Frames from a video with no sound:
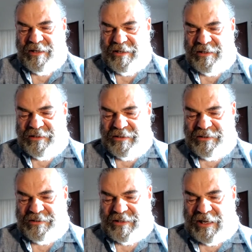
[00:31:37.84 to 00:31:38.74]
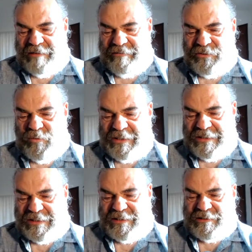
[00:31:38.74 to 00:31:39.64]
Is I was
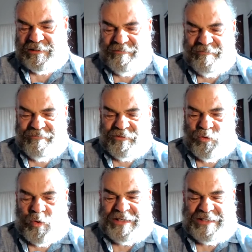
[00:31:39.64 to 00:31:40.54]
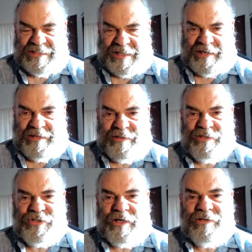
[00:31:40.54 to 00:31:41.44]
once quite sick in the
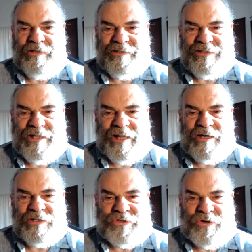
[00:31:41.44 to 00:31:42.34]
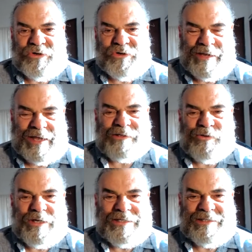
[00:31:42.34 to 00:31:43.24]
jungle. It's a long story how I got
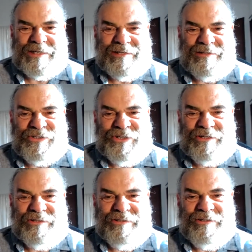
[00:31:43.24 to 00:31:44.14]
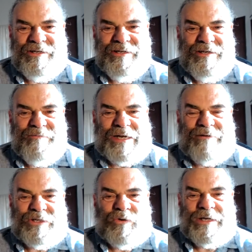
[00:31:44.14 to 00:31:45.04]
quite sick in the jungle, but I
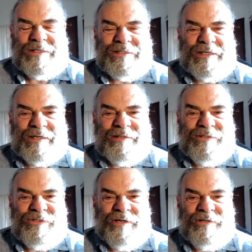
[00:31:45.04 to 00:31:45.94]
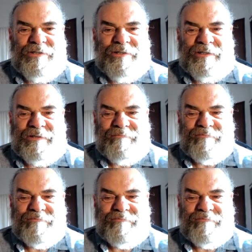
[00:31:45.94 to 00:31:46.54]
was quite sick in the jungle and